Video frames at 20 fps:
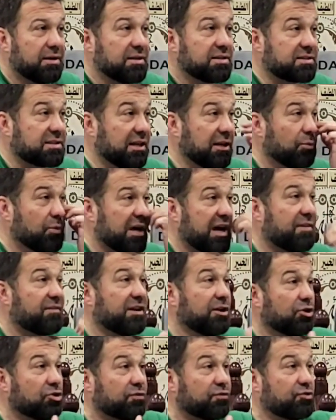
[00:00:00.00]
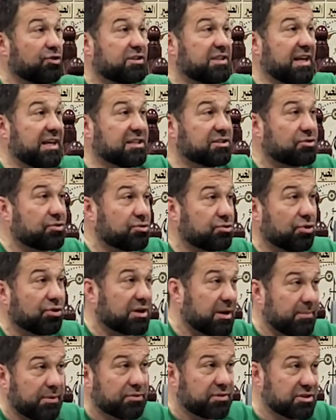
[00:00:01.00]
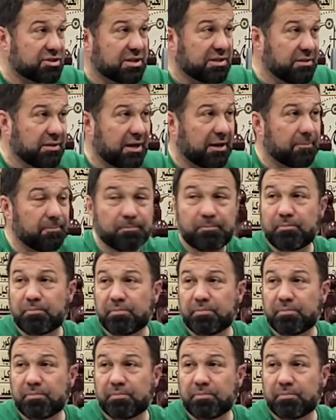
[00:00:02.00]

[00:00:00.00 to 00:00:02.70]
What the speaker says: Still, we have a lot of details to talk about the Jannah.